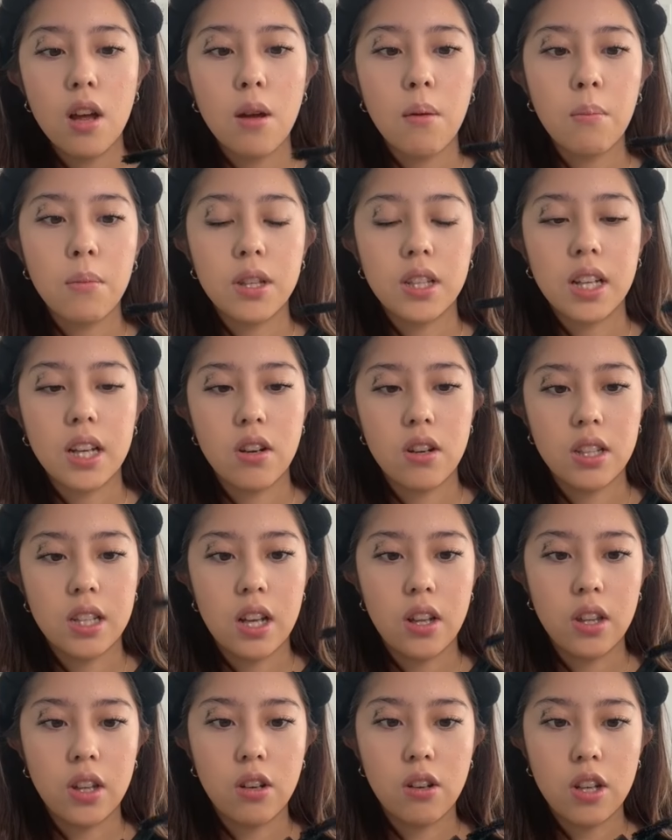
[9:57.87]
mascaras
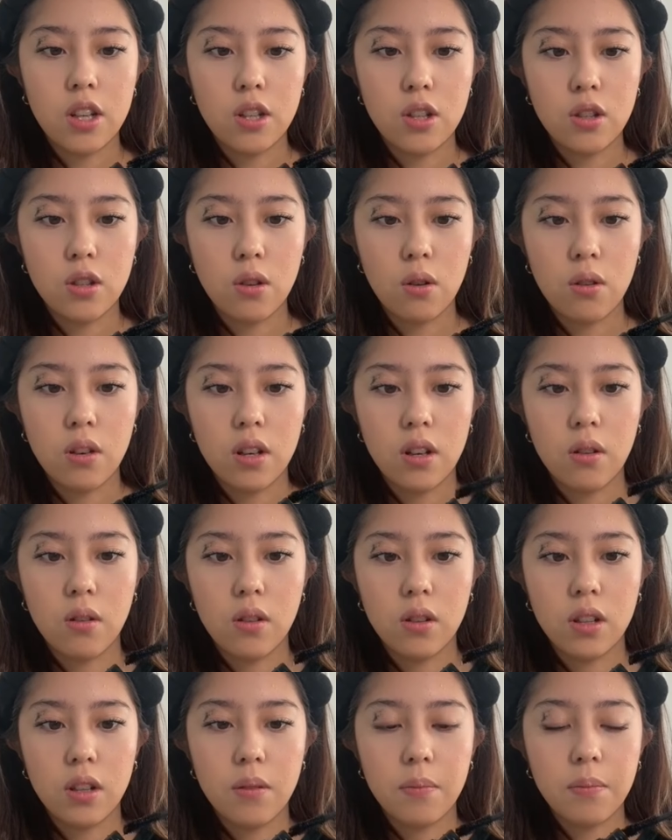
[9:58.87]
out there. It's so good. Hold
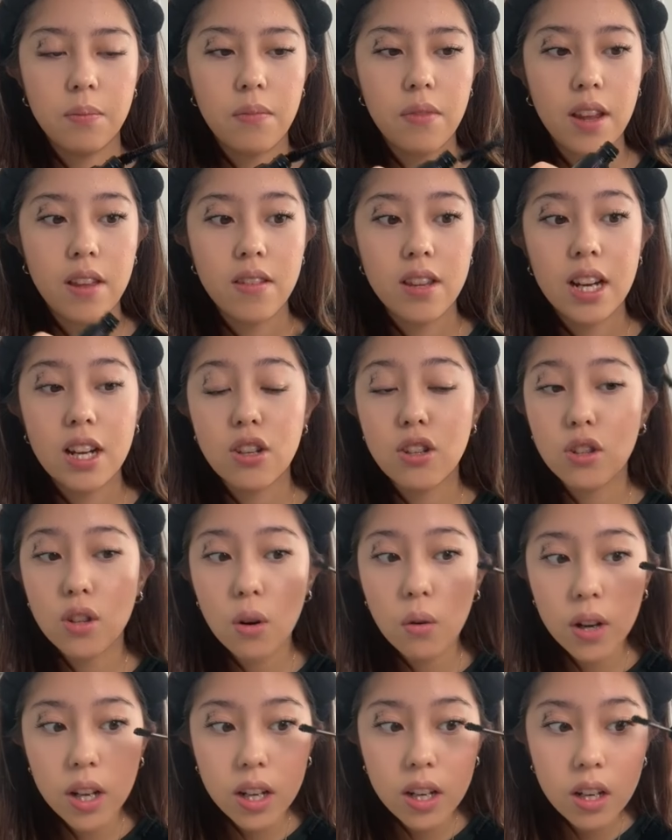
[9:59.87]
up. And then I just go
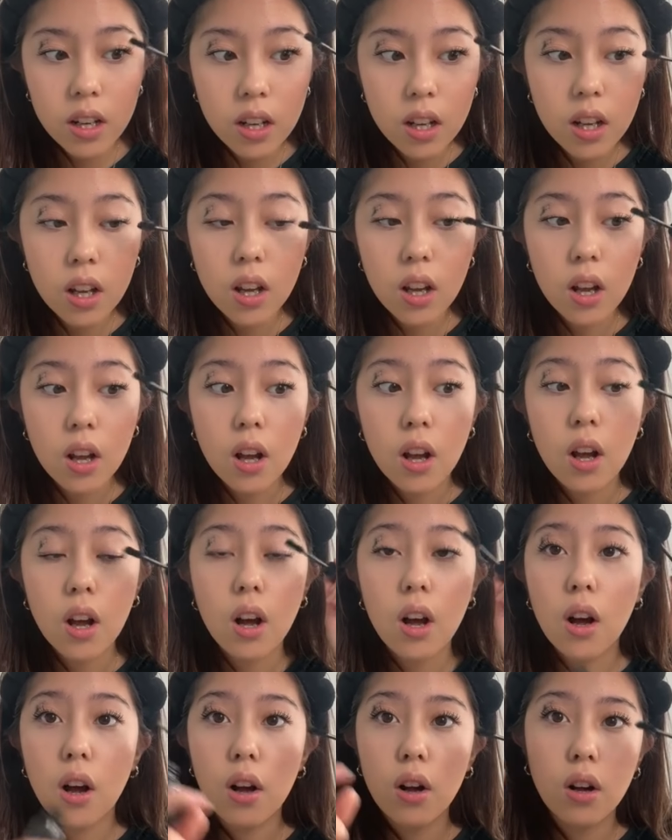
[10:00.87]
in,
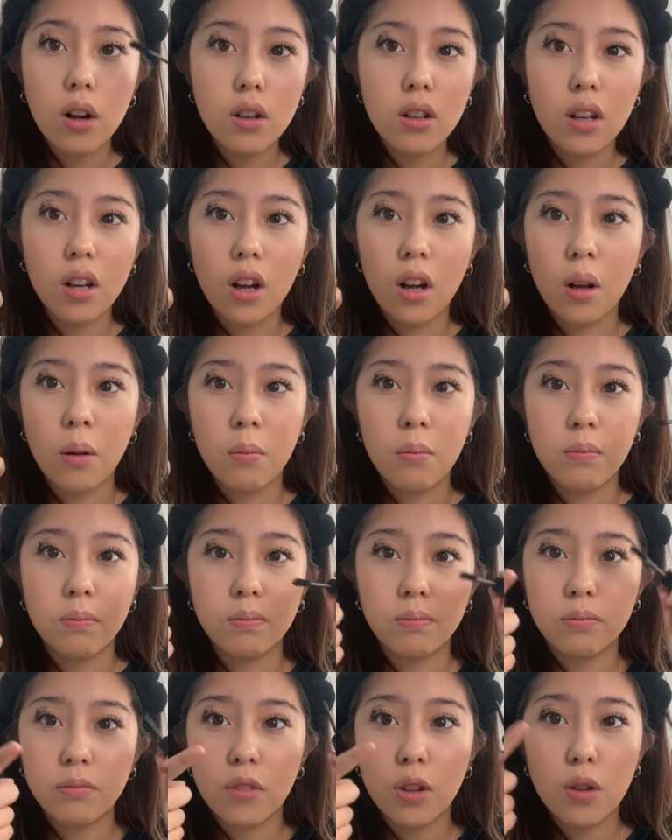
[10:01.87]

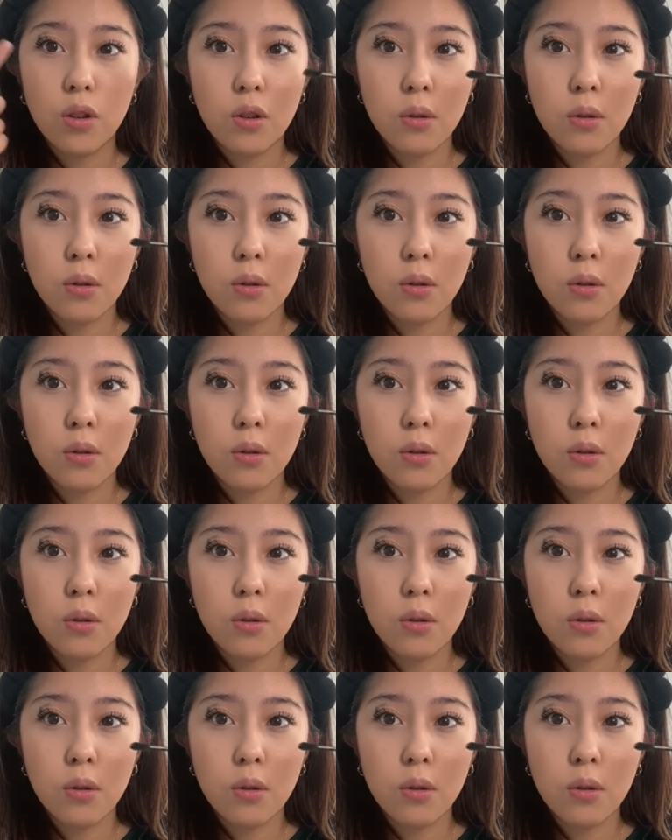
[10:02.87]
do